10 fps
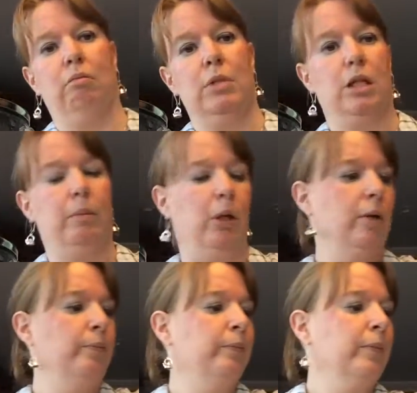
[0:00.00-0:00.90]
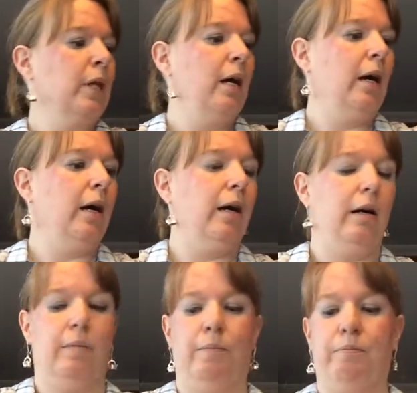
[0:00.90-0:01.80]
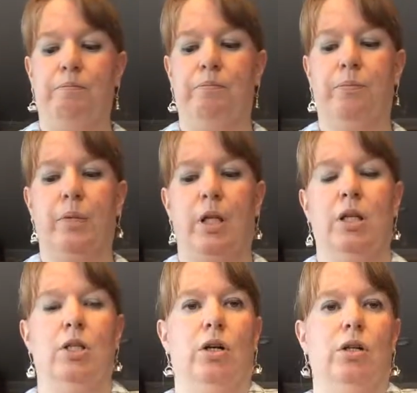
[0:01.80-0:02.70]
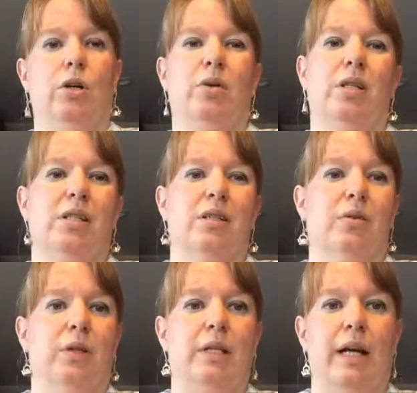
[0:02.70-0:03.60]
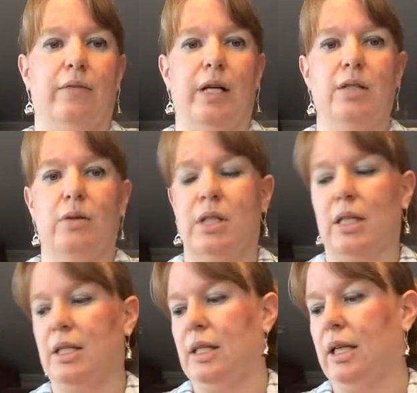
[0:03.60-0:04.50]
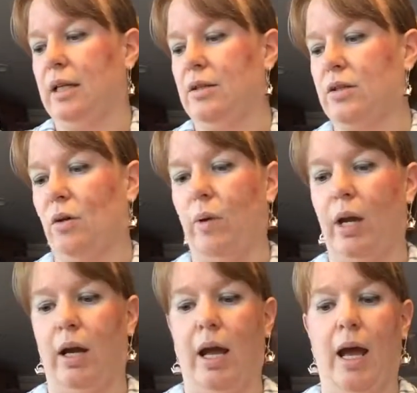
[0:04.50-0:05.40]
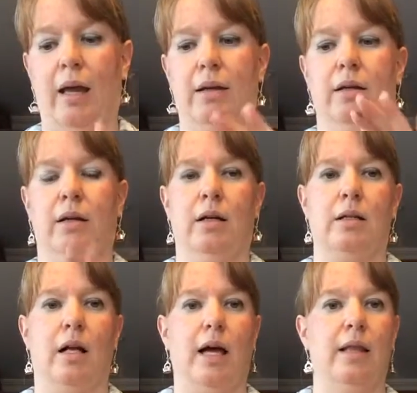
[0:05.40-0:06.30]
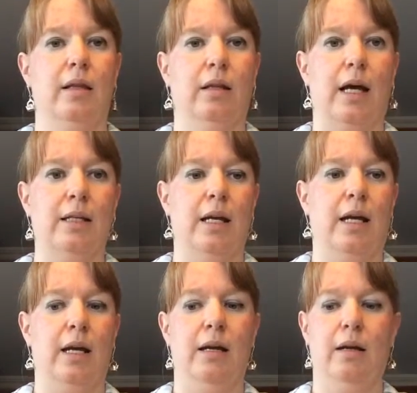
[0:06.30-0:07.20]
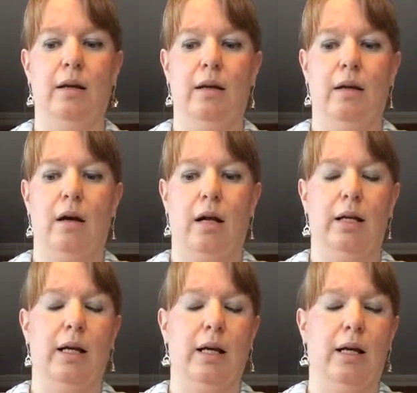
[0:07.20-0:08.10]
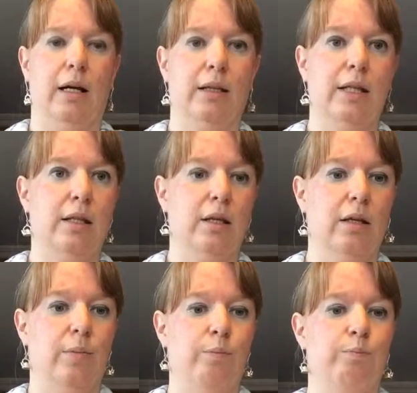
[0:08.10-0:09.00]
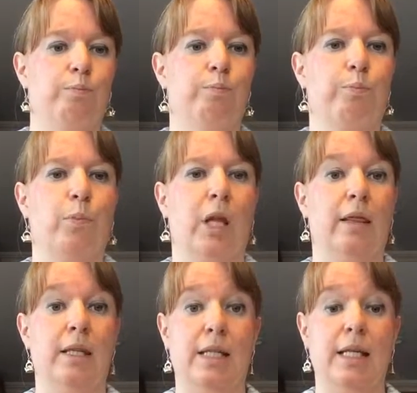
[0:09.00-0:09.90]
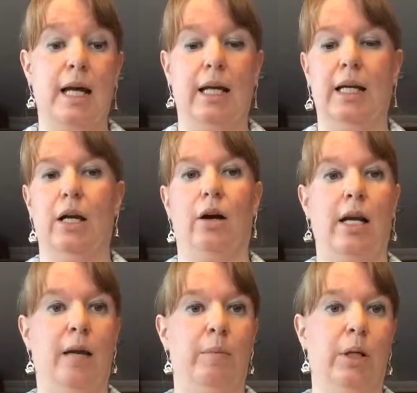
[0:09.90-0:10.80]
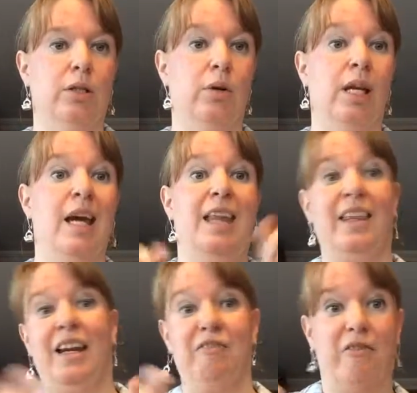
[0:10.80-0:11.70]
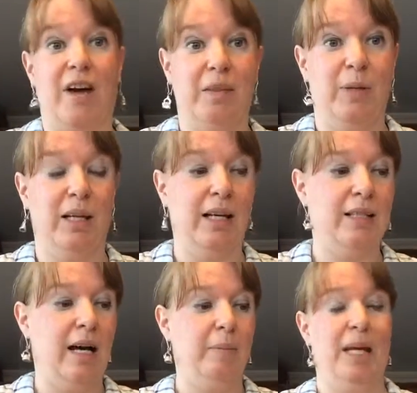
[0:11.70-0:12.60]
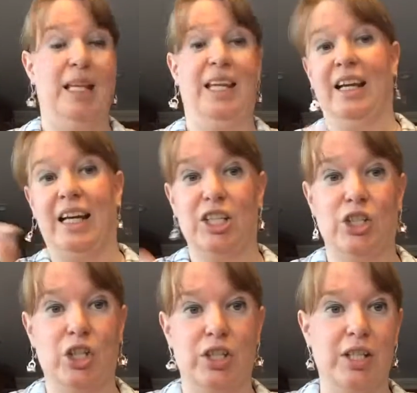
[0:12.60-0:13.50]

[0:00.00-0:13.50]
Skim milk. Um, to so it doesn't cool it down, right? So it's nice and heated. So when I add, because I'll add the latte, I'll uh, I'll take the the tea out of here and add milk to it, and then I froth milk on top, and then I got a sugar